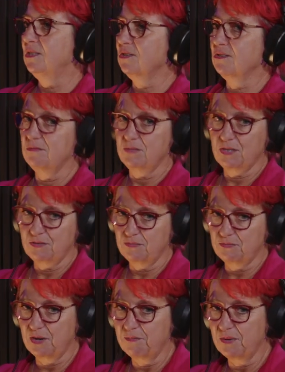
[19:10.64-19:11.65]
terms
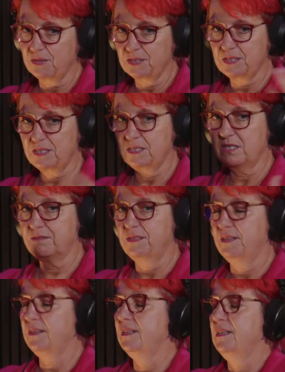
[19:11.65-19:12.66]
of roadblocks and stuff
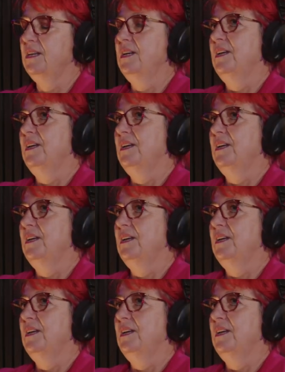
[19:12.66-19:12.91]
like that.